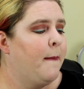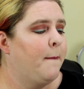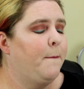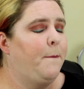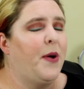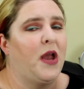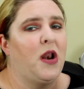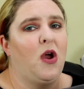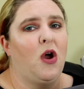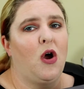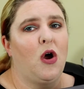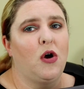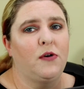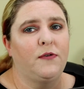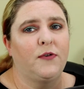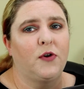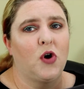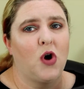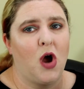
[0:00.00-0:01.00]
But
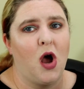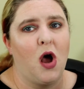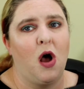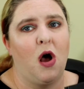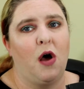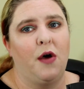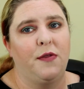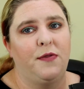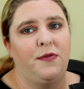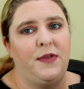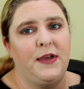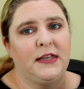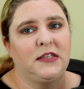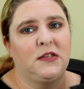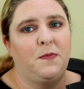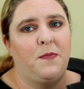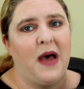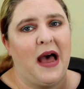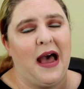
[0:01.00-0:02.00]
overall,
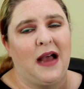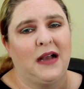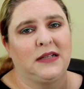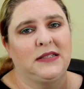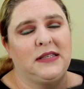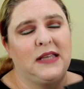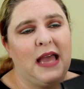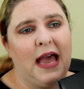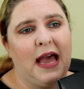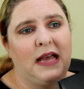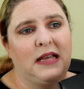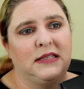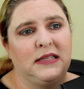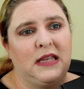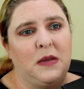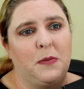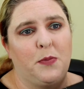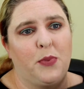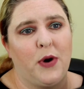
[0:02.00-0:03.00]
this box has
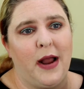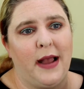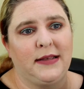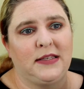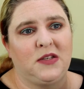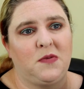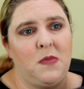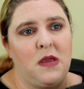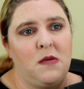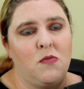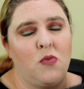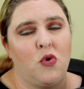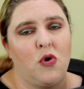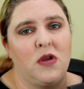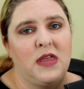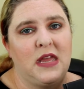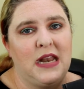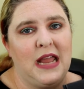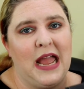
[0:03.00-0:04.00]
impressed me
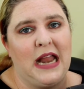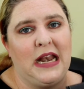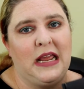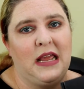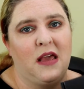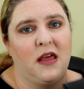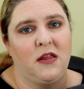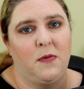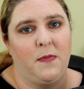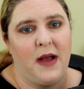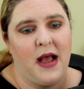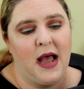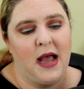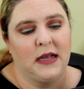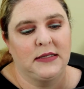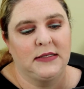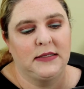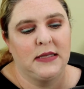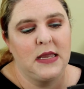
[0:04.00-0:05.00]
more than any other
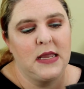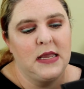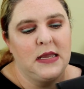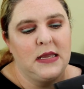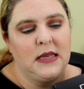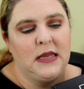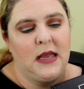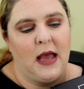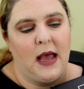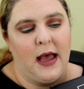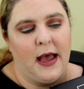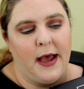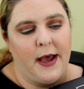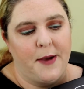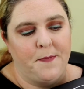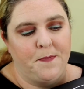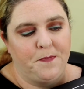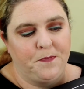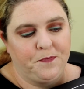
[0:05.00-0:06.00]
box.
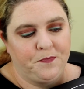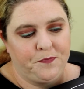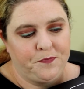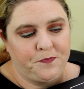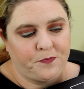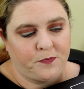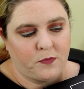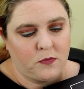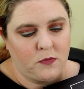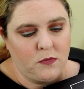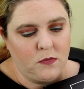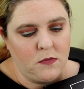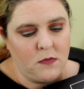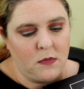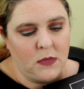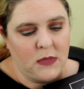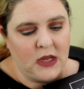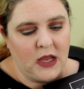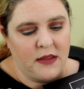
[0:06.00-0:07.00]

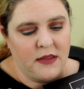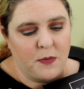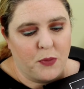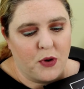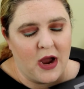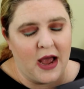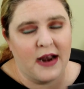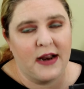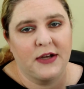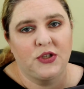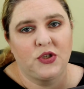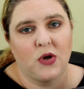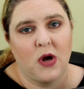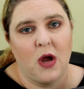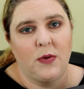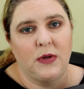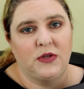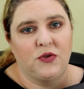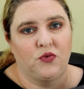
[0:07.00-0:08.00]
The products are
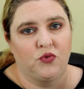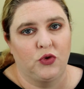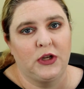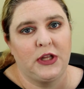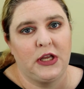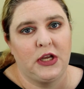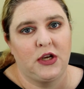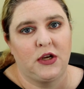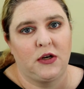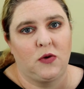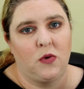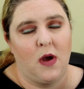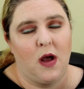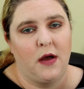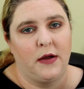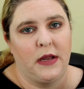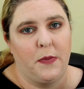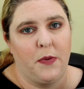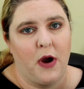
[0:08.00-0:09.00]
always really good
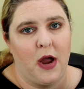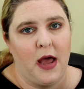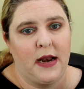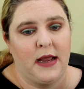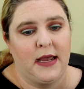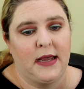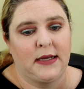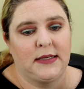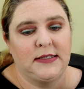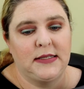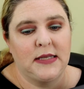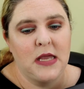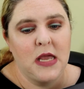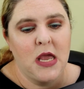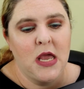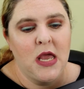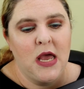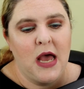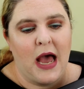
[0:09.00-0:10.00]
quality products.
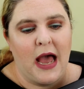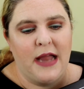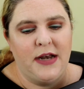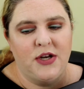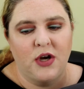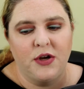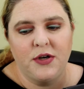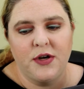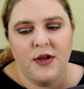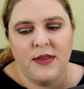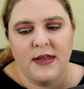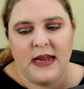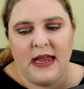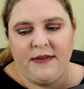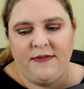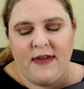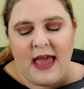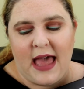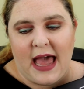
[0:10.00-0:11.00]
I don't know that
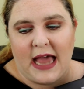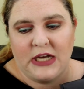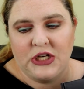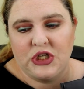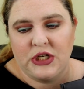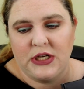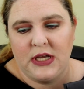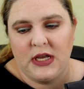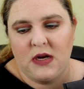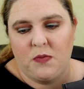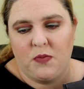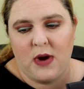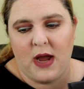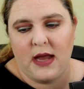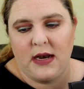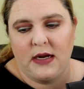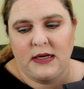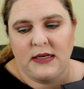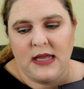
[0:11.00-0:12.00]
I've actually hit a
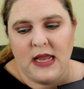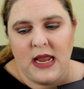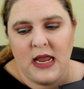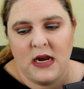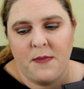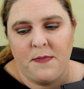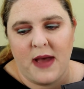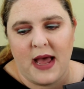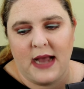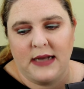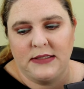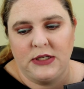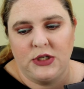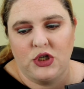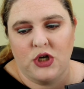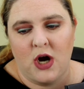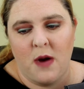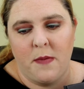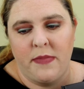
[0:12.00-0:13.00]
product in a
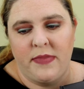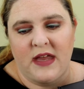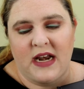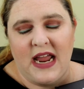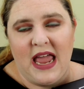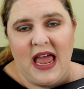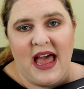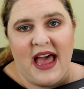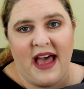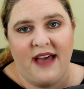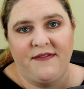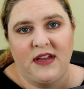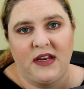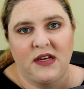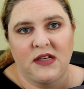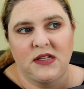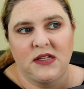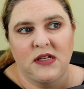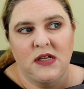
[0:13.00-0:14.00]
BoxyCharm that I
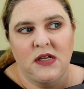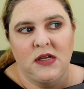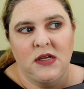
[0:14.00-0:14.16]
haven't